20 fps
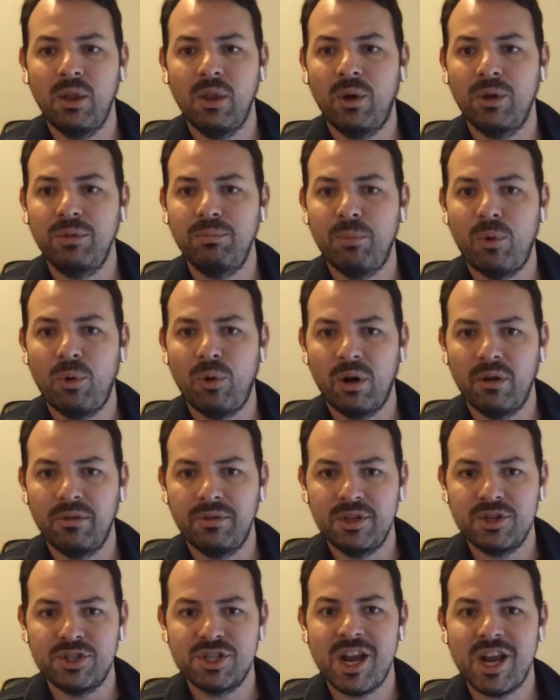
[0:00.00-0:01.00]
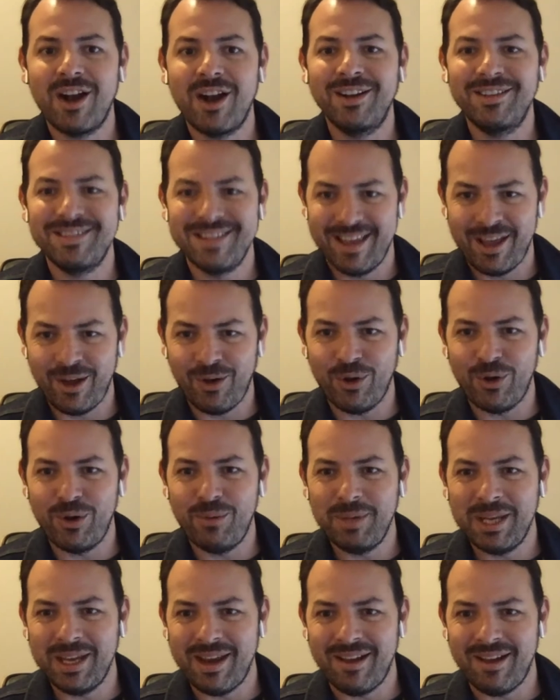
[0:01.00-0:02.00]
we'll see a lot more of the
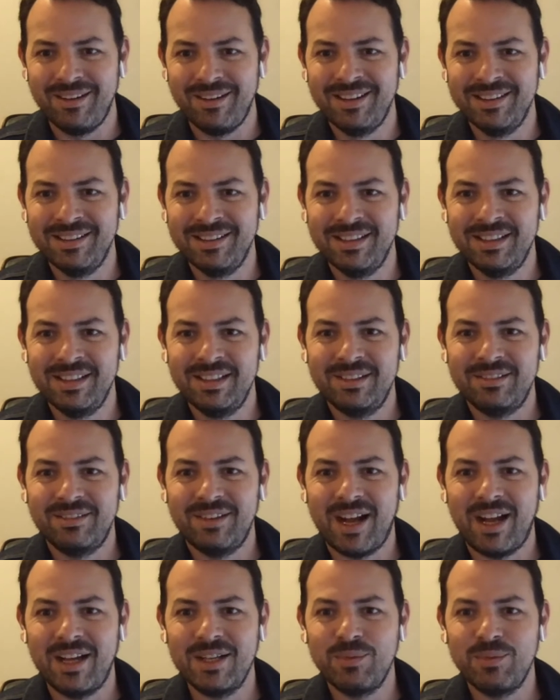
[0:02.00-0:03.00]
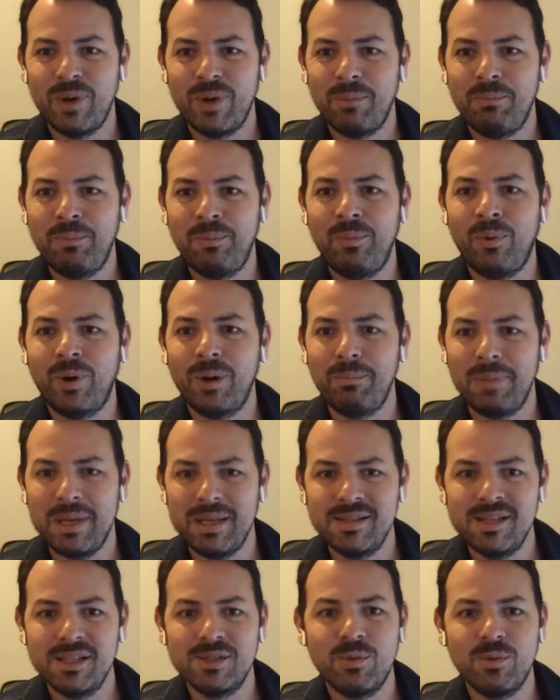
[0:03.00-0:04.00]
shared economy now, right?
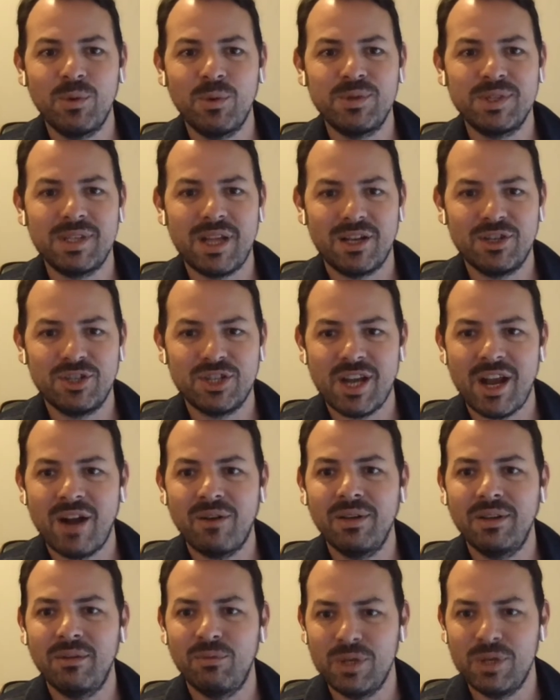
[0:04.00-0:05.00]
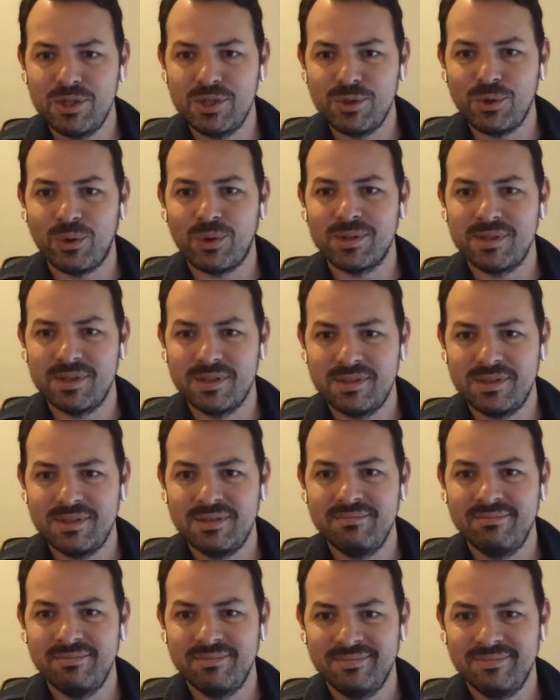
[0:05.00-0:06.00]
Where business will start sharing
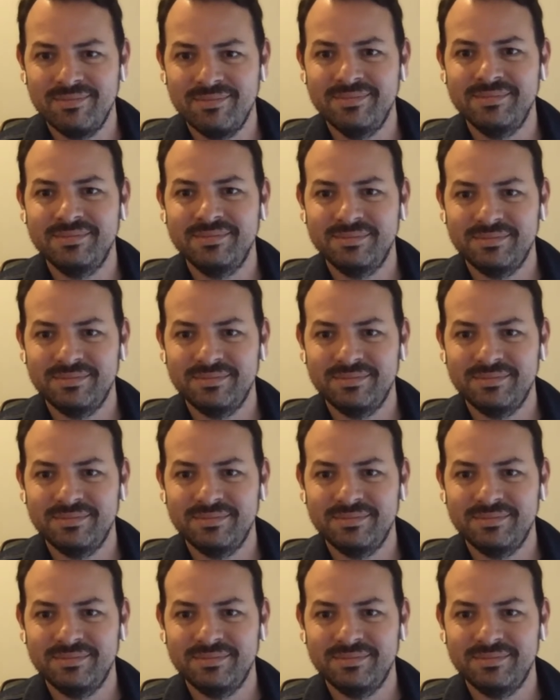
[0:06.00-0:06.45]
resources.